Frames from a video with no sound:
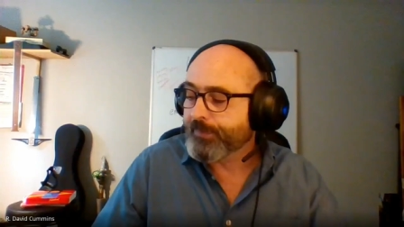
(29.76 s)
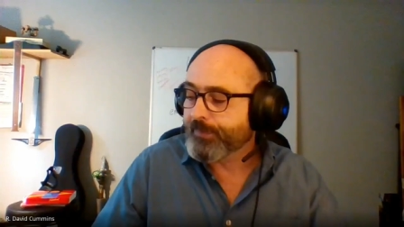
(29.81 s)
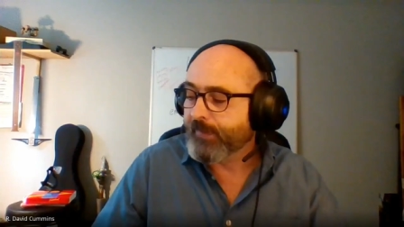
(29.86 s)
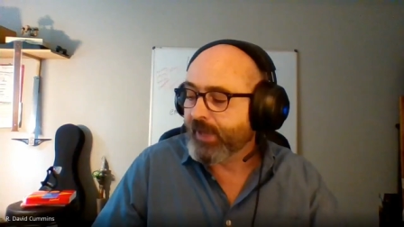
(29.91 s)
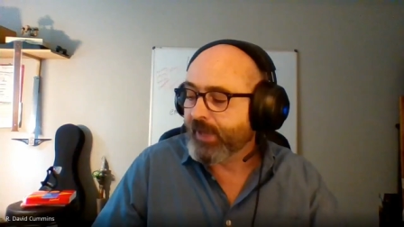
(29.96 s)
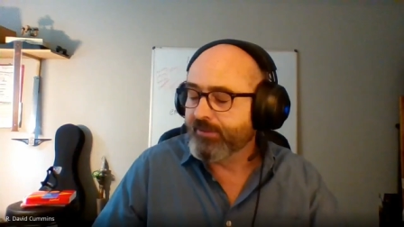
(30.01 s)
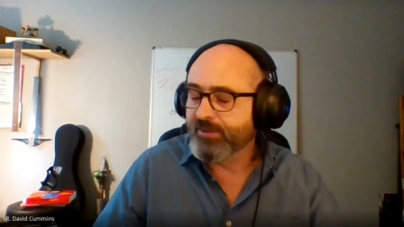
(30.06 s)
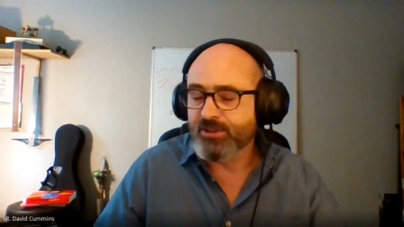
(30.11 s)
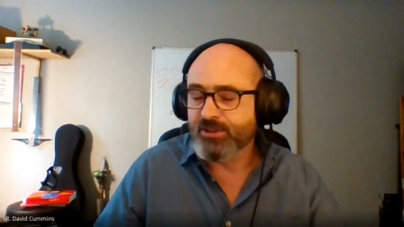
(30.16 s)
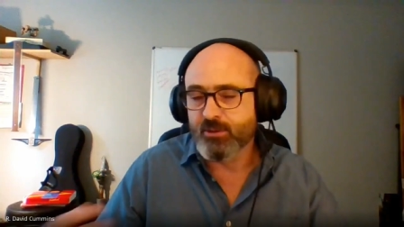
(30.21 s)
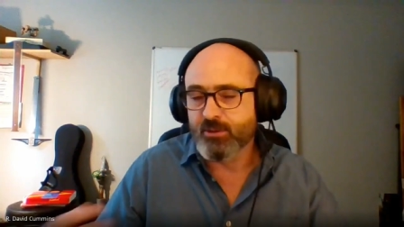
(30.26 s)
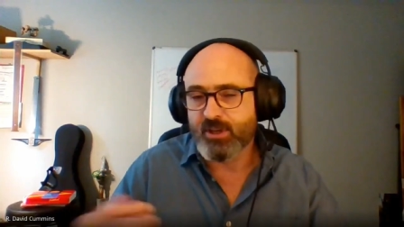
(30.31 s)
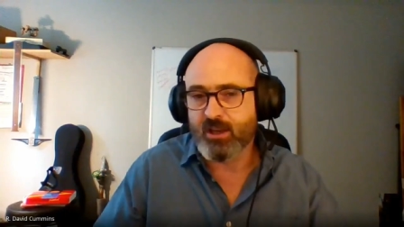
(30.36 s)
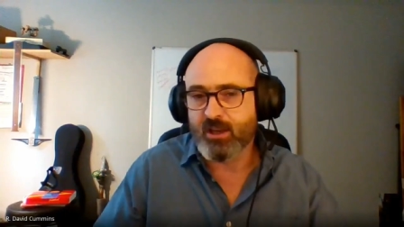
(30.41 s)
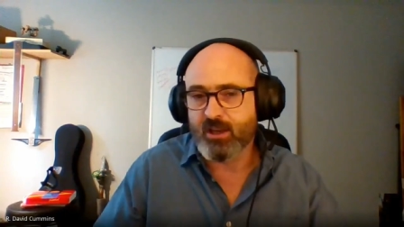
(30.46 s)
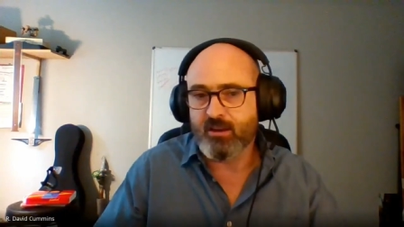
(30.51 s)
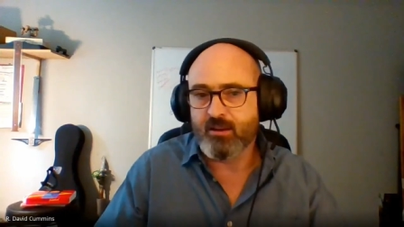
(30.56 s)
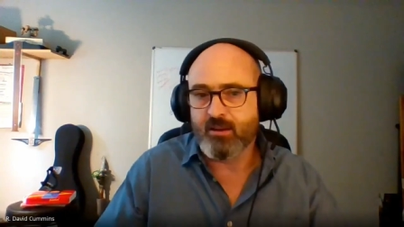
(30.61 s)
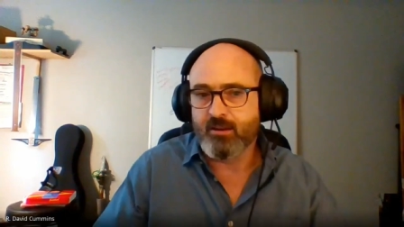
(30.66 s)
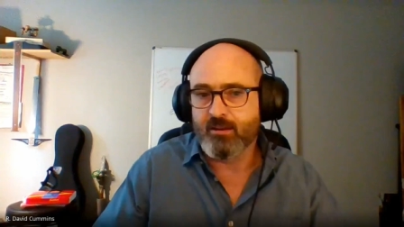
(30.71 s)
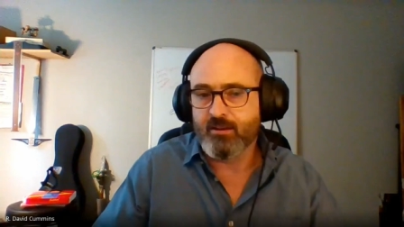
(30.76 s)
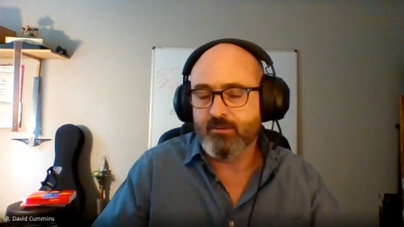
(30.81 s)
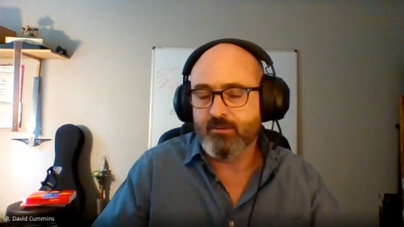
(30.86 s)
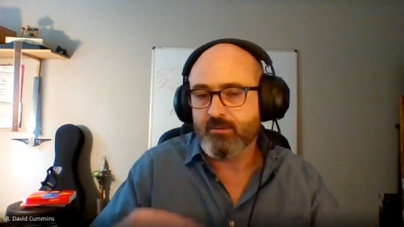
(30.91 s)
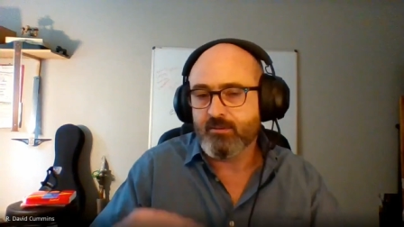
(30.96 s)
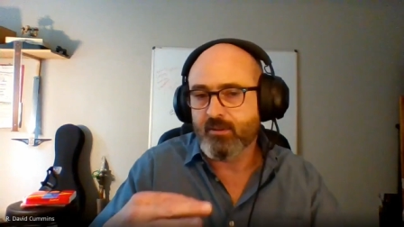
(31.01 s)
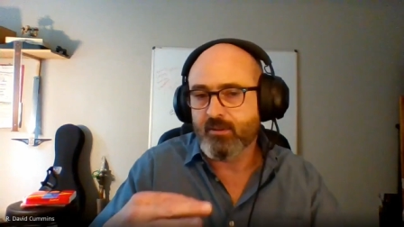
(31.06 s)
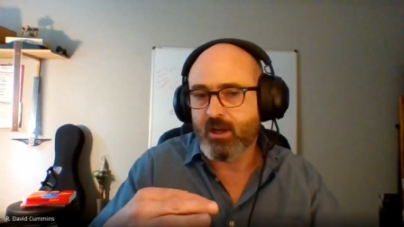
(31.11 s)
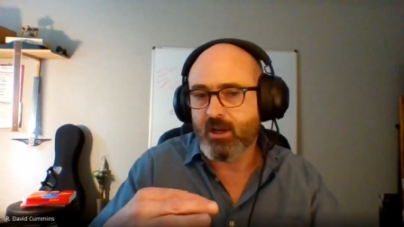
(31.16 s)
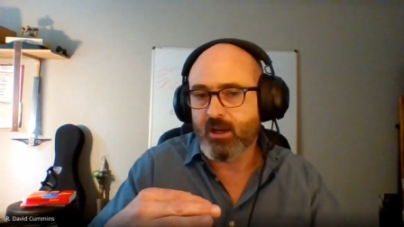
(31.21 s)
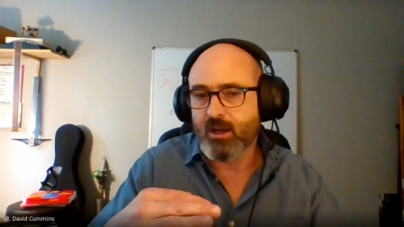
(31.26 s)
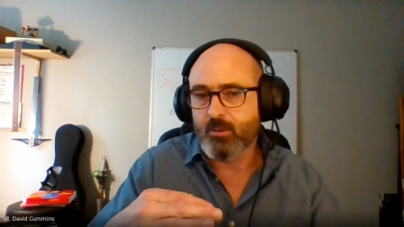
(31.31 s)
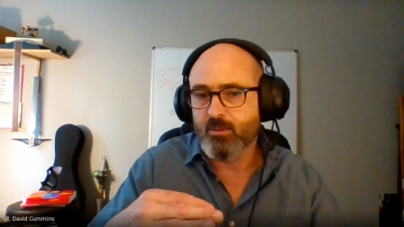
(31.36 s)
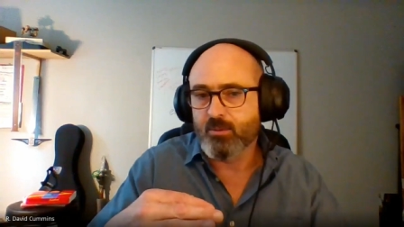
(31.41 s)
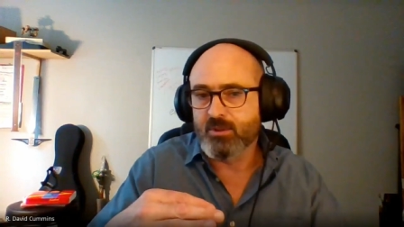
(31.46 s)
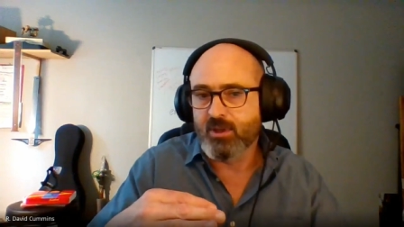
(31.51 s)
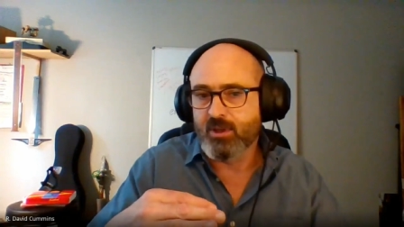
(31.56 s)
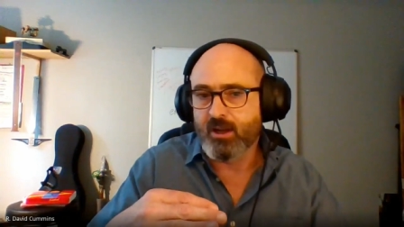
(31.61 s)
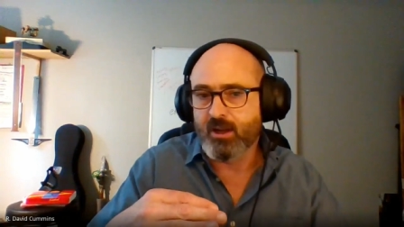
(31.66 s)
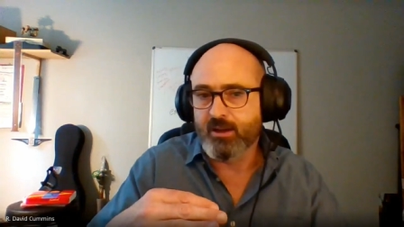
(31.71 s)
If it's okay, I
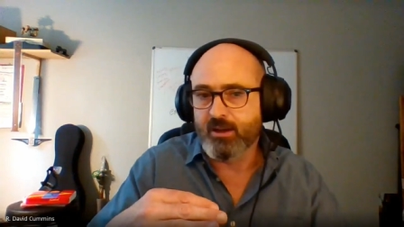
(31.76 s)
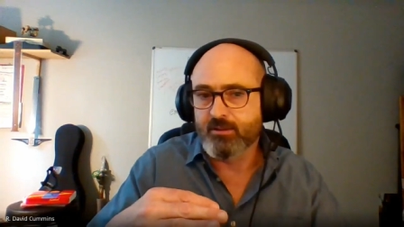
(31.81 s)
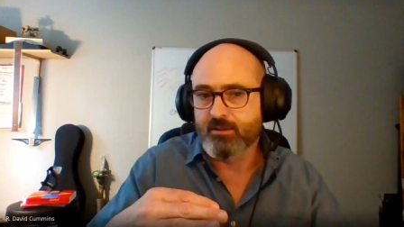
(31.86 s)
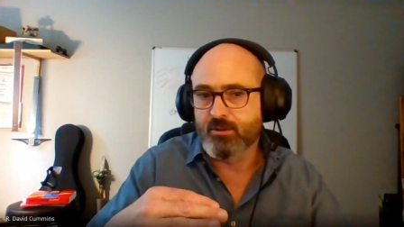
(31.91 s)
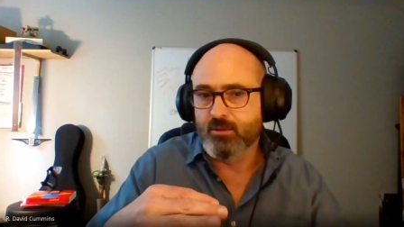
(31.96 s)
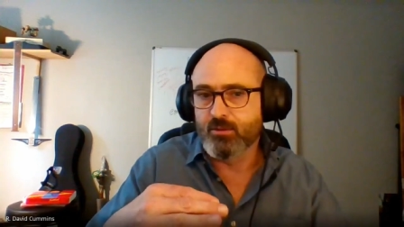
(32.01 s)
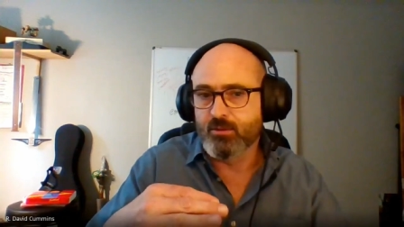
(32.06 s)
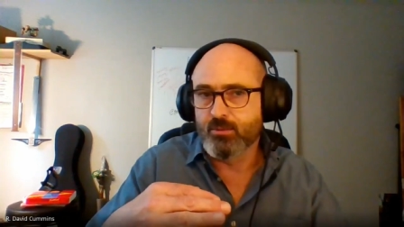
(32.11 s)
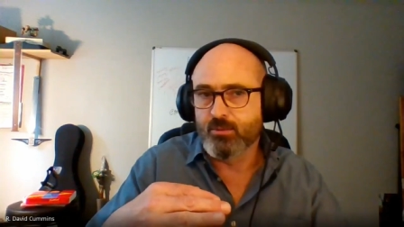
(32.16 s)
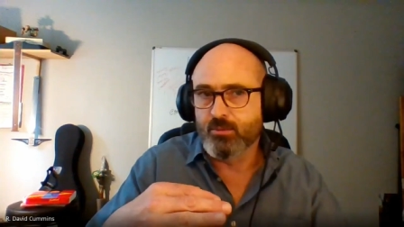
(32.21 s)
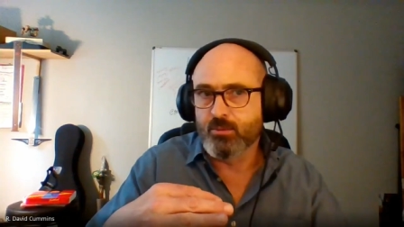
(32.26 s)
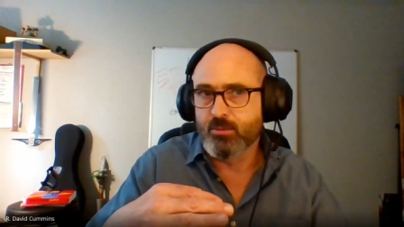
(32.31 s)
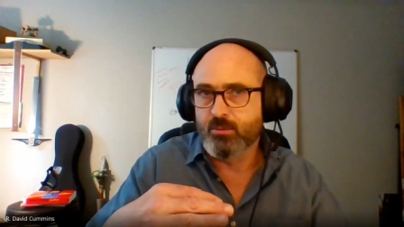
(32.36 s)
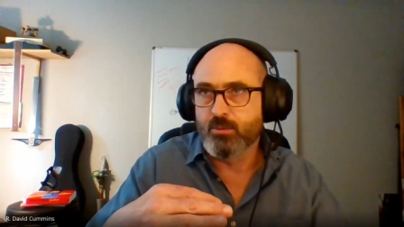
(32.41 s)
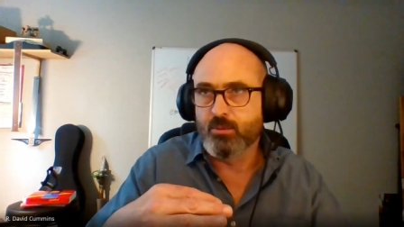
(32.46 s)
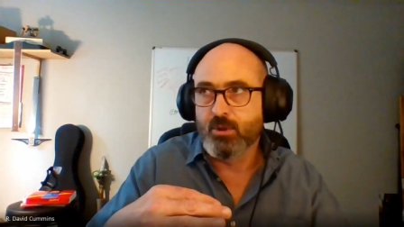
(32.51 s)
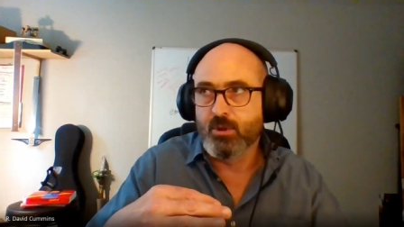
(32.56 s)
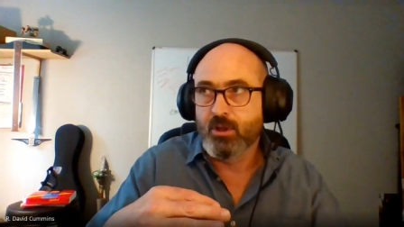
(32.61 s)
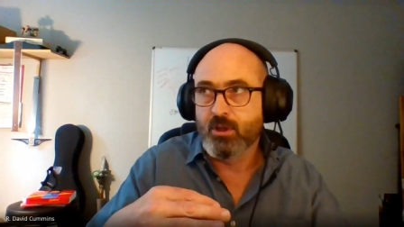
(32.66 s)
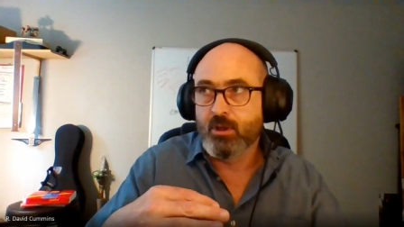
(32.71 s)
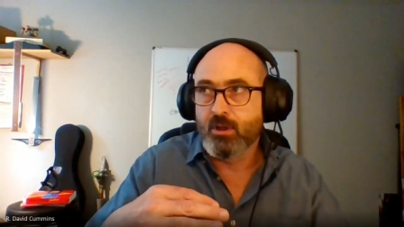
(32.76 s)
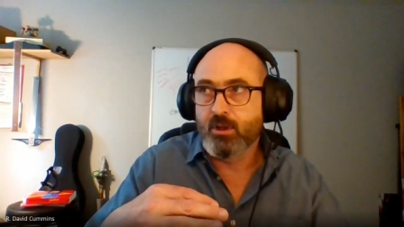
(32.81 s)
would like to